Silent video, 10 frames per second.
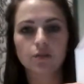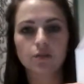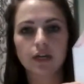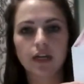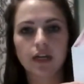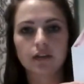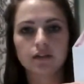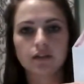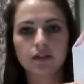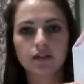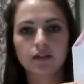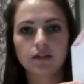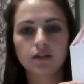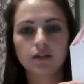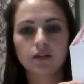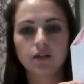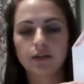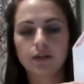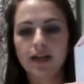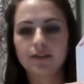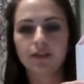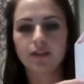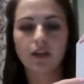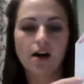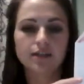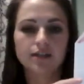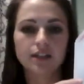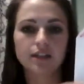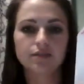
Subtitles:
pointy, red for the lava.